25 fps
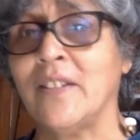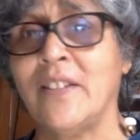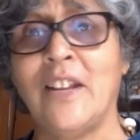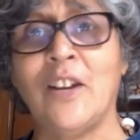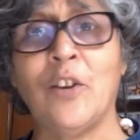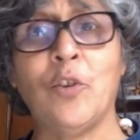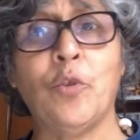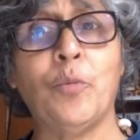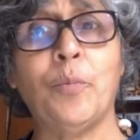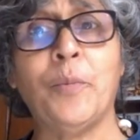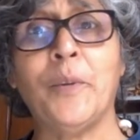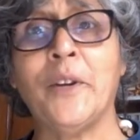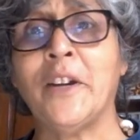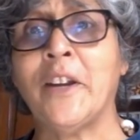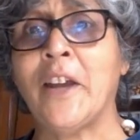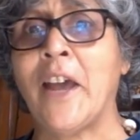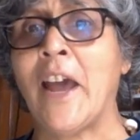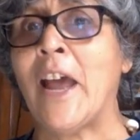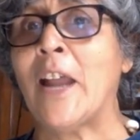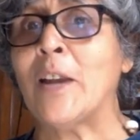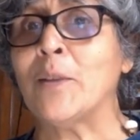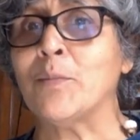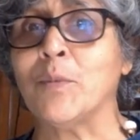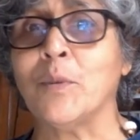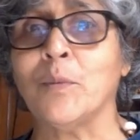they'll open an
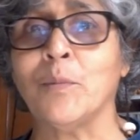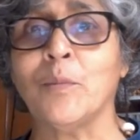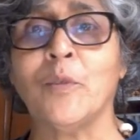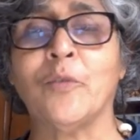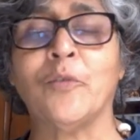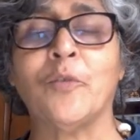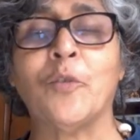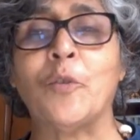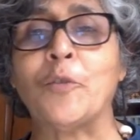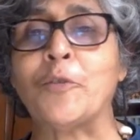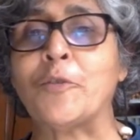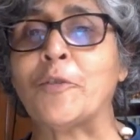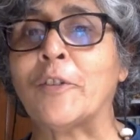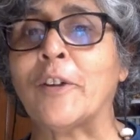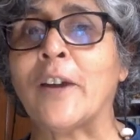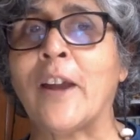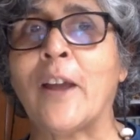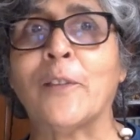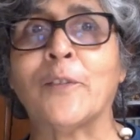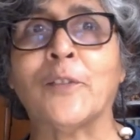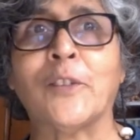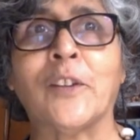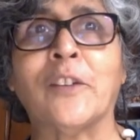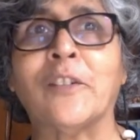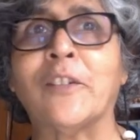album of
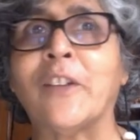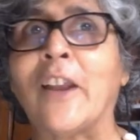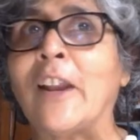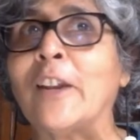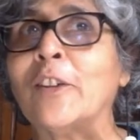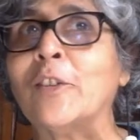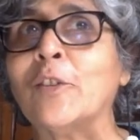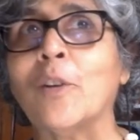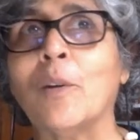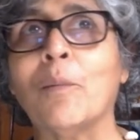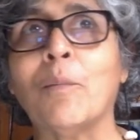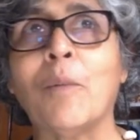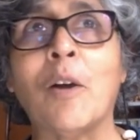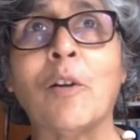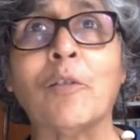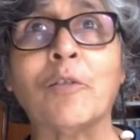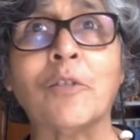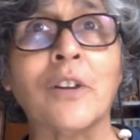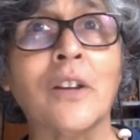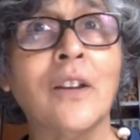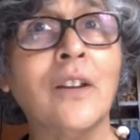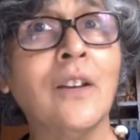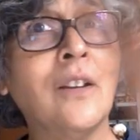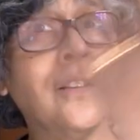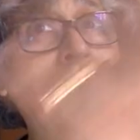photographs and tell you
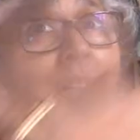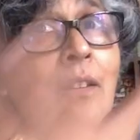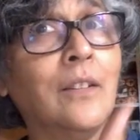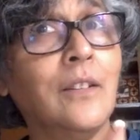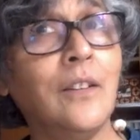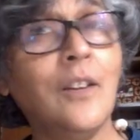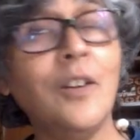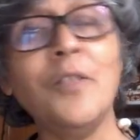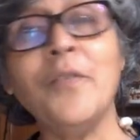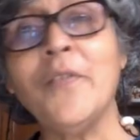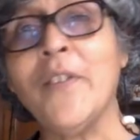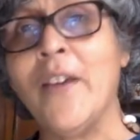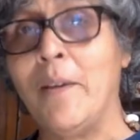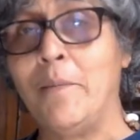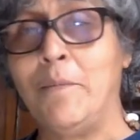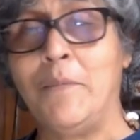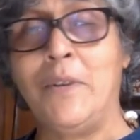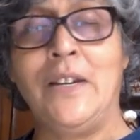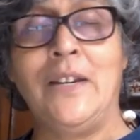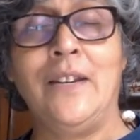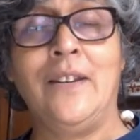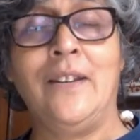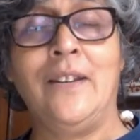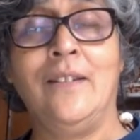about your family,